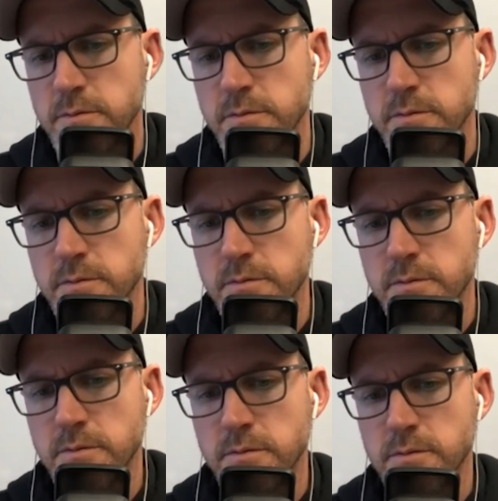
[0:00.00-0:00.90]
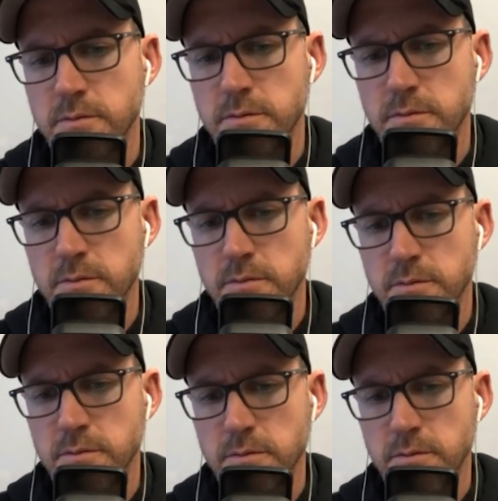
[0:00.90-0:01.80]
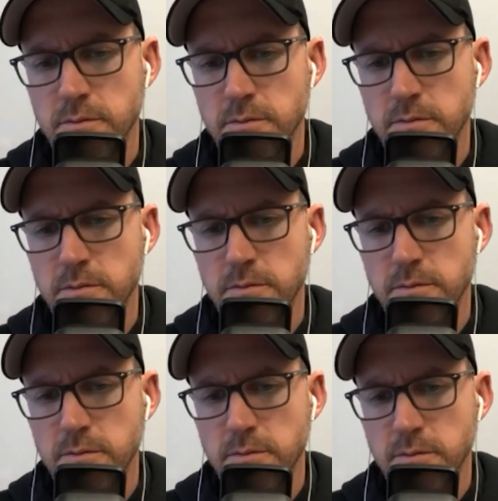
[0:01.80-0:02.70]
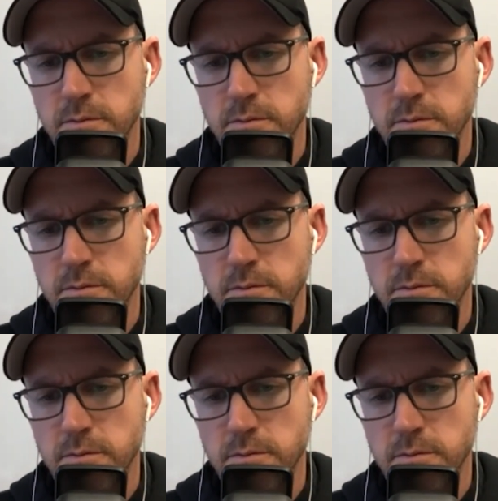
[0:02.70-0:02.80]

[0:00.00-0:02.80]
The person shown says nothing.